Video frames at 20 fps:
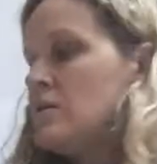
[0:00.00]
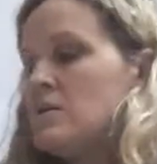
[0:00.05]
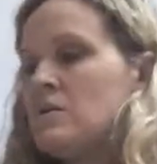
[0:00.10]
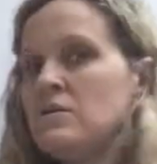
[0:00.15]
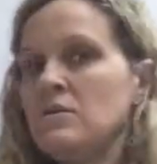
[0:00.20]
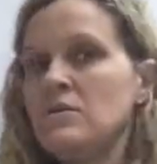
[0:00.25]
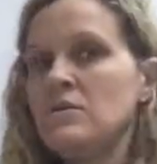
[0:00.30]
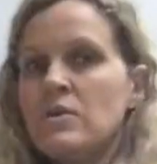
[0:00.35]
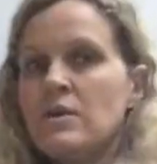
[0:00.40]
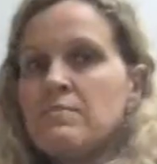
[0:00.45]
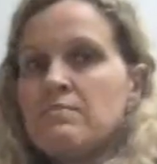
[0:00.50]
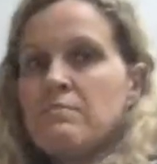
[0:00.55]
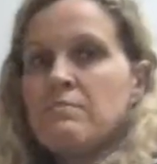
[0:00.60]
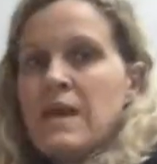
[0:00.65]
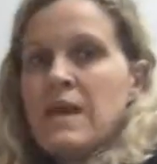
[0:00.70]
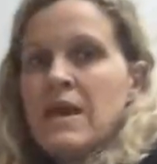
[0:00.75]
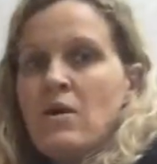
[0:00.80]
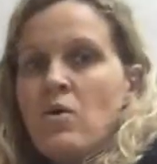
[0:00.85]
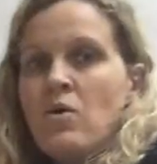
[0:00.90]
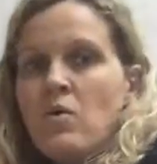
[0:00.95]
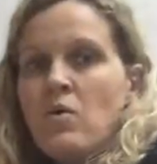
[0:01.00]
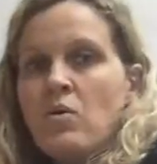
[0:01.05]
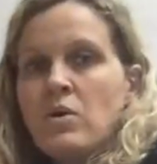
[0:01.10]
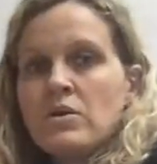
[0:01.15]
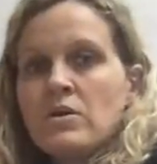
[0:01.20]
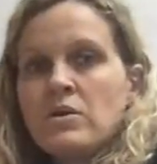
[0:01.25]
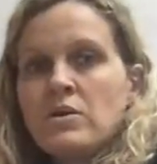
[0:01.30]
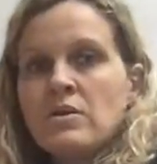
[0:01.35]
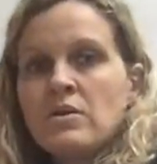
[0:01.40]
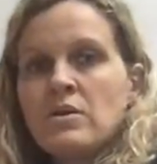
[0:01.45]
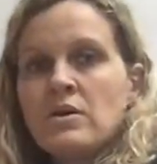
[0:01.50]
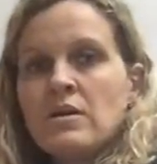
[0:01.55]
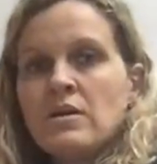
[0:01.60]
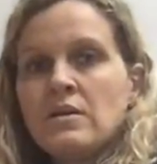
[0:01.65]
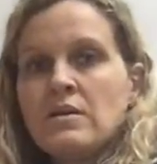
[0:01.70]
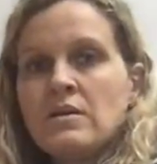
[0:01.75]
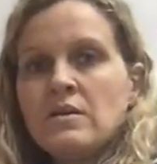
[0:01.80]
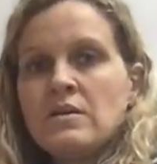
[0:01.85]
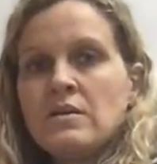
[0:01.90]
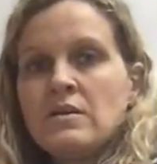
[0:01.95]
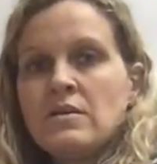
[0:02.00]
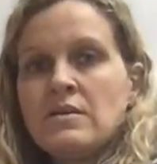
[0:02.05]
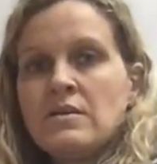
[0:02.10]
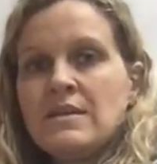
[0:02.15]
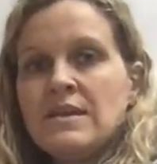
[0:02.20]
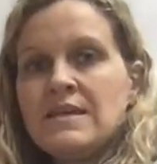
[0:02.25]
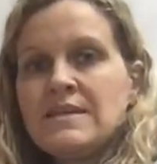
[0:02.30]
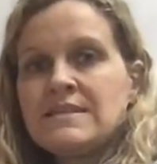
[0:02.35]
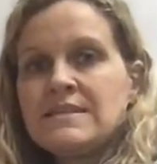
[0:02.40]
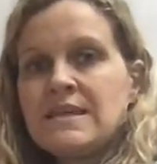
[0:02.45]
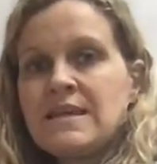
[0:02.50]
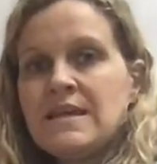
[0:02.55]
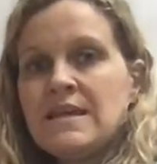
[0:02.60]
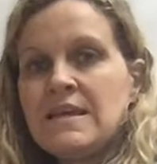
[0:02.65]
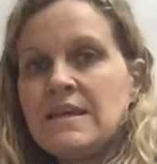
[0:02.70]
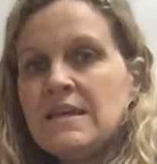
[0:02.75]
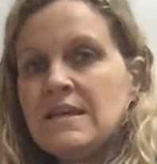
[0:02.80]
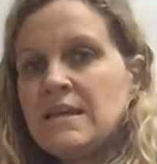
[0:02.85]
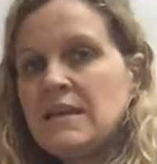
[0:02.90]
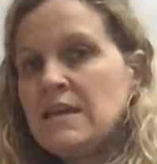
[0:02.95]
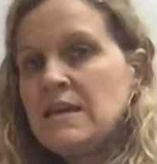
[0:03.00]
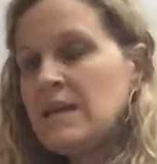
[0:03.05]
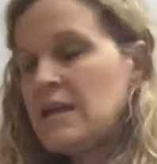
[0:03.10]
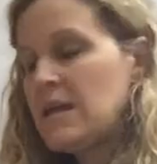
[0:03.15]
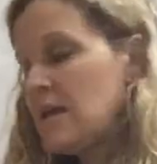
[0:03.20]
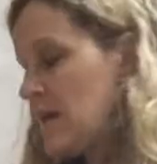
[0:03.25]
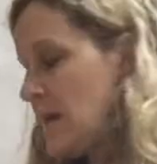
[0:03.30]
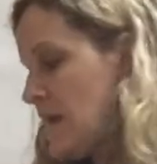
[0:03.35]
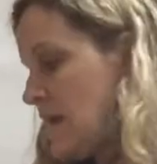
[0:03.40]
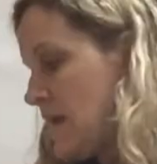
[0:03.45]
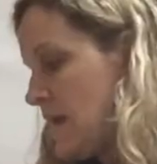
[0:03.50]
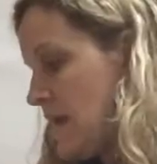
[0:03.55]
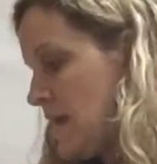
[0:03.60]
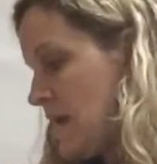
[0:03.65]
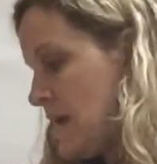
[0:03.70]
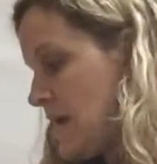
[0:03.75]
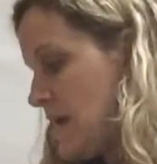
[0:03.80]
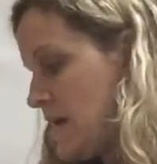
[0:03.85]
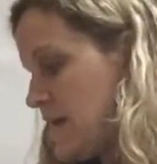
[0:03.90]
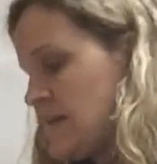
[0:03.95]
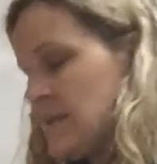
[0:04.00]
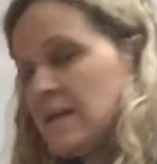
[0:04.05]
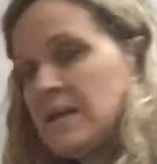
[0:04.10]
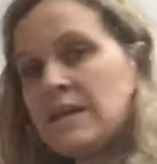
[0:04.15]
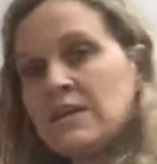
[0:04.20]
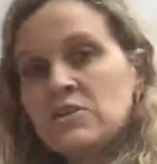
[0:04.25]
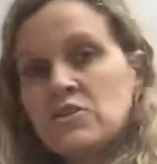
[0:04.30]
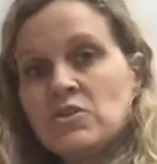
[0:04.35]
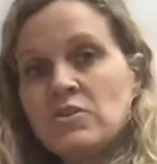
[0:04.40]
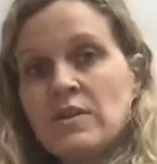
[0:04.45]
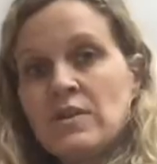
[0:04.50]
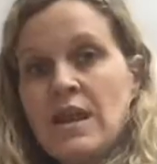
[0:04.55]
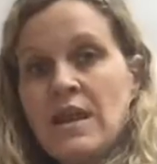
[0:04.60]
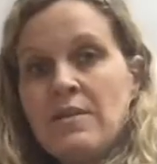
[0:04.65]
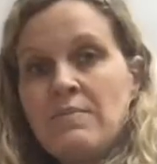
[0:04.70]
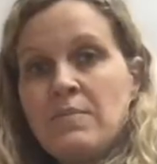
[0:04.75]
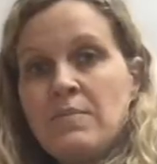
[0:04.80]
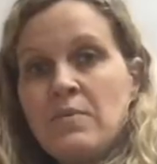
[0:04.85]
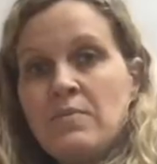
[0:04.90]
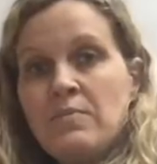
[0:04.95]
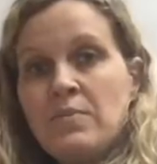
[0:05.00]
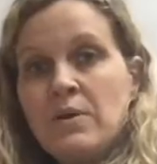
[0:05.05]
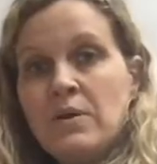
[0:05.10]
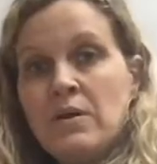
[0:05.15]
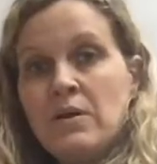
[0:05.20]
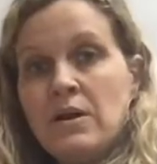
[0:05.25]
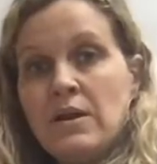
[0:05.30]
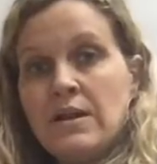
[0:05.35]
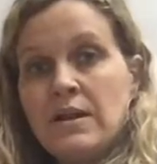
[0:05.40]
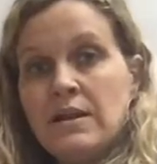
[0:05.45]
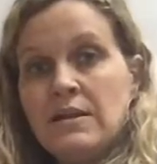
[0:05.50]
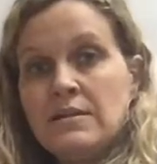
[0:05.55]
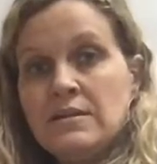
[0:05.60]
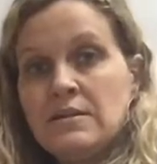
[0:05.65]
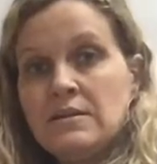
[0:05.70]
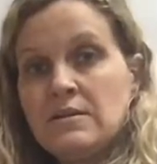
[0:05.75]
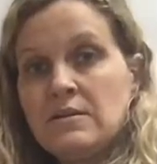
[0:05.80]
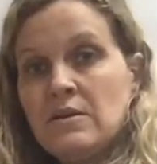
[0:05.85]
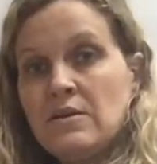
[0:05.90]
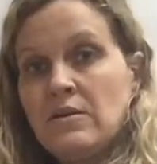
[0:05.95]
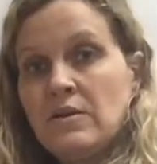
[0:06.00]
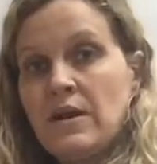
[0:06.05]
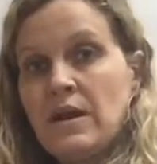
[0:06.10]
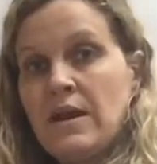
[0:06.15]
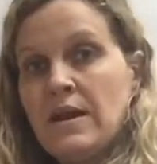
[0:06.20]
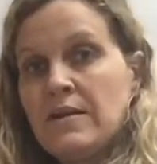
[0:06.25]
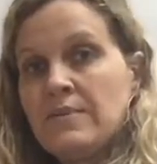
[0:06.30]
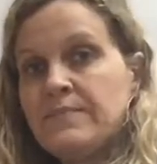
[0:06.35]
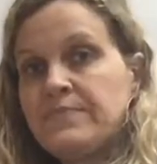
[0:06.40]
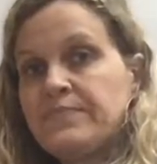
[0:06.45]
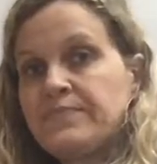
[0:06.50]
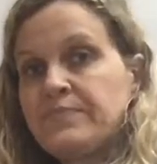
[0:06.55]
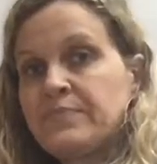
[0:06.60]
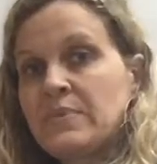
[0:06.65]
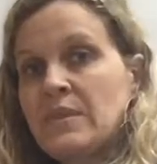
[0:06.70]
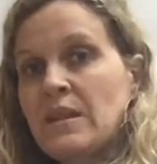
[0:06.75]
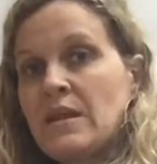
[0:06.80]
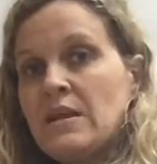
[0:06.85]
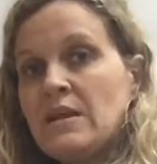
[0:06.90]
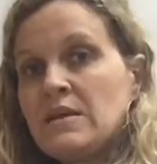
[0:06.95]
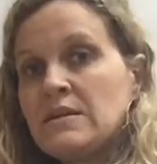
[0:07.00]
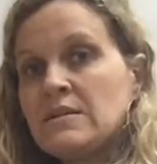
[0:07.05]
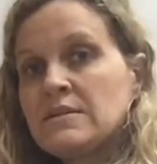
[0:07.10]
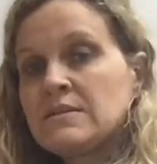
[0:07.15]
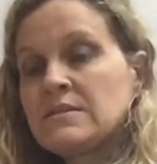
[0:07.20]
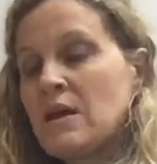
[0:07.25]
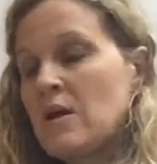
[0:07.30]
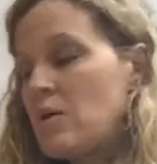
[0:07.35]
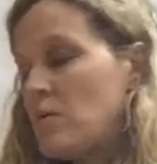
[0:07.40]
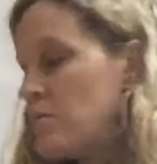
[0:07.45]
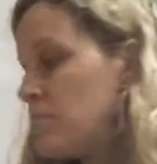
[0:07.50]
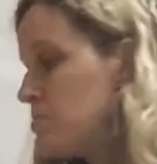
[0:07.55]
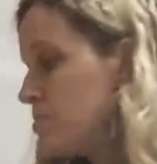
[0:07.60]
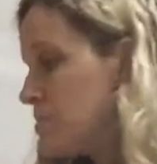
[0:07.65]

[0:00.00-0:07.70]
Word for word: you could mail order these in and get your name put on it. Okay. So